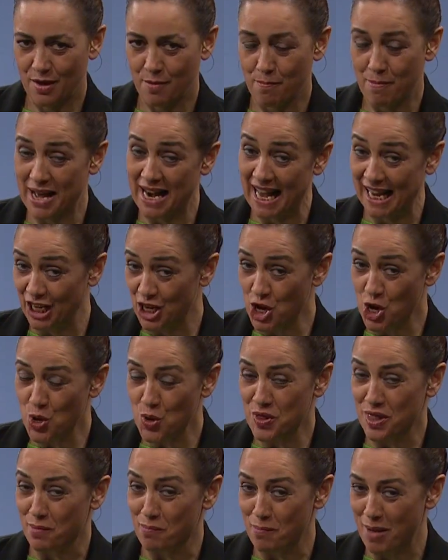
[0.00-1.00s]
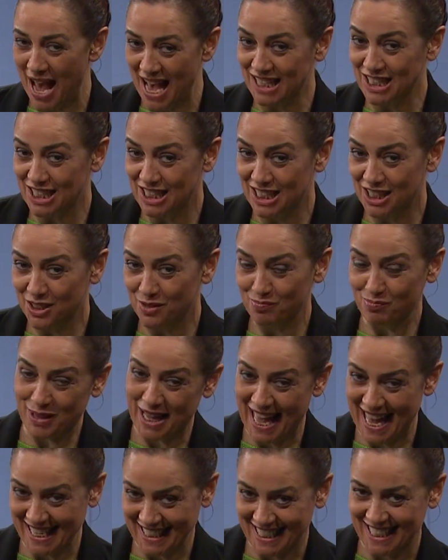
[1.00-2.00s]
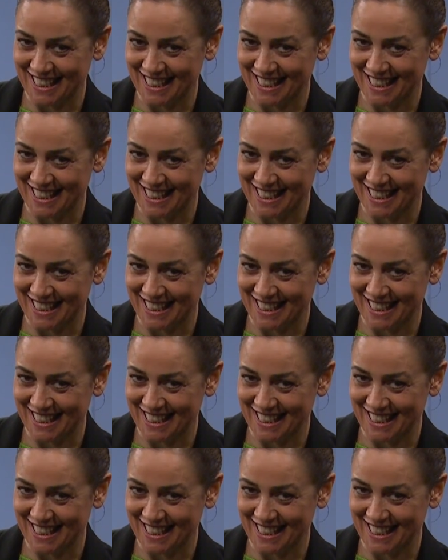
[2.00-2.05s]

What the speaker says: but I know the Master planned